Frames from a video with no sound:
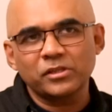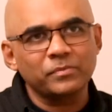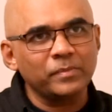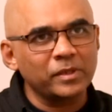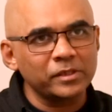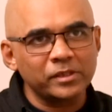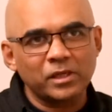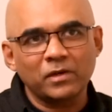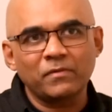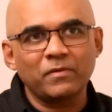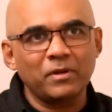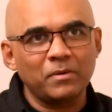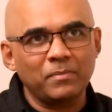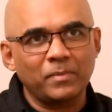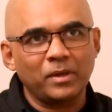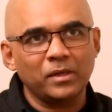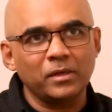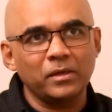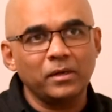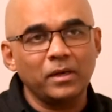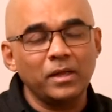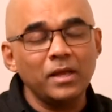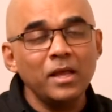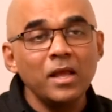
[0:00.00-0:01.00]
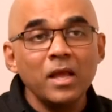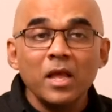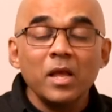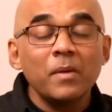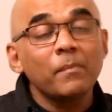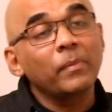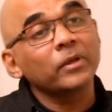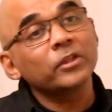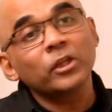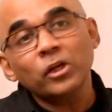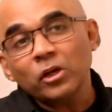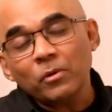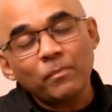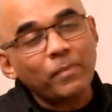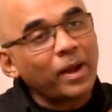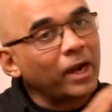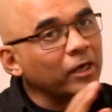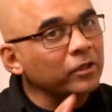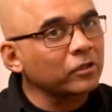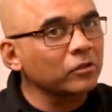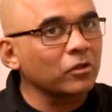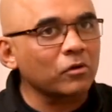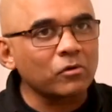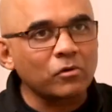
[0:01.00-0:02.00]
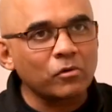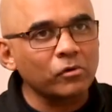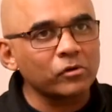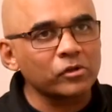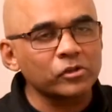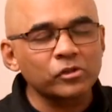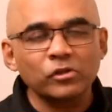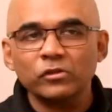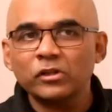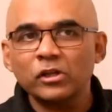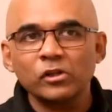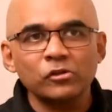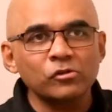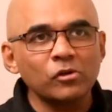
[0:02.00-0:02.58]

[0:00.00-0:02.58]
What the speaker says: which is Manjal Vayil Malele. But then you're back to the chorus. So